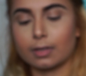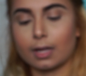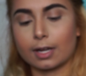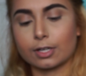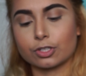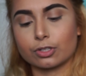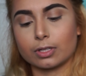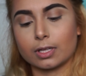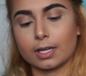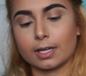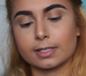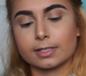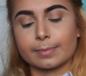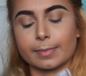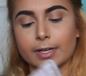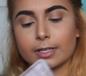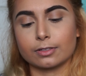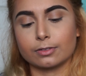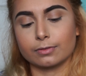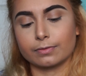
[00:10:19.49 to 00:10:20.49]
Naturalized by
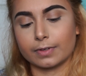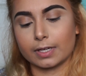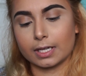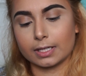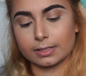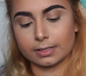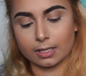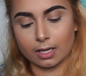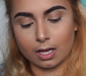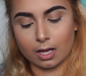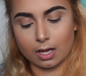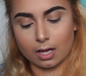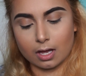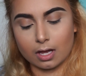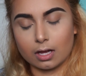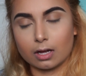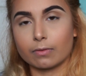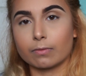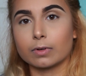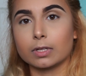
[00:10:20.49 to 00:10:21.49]
Too Faced.
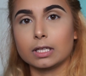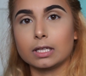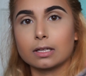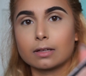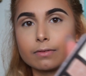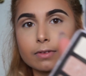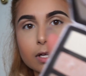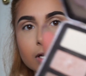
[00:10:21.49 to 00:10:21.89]
Really love the